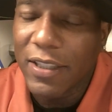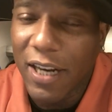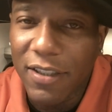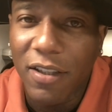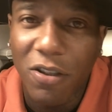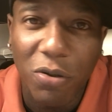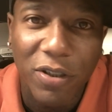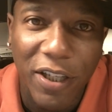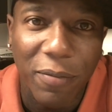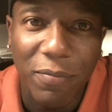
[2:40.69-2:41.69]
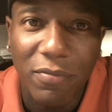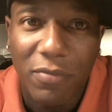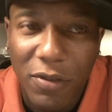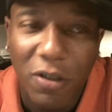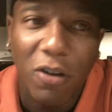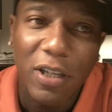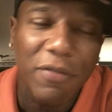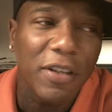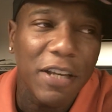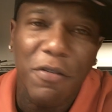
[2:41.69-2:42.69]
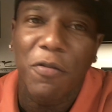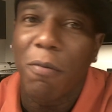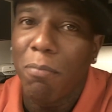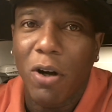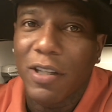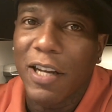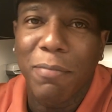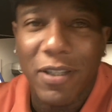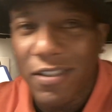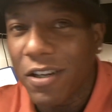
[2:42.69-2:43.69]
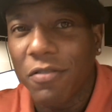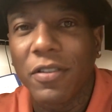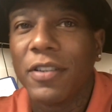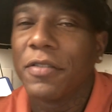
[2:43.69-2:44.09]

Now that's a little steep. Even for a baller like myself,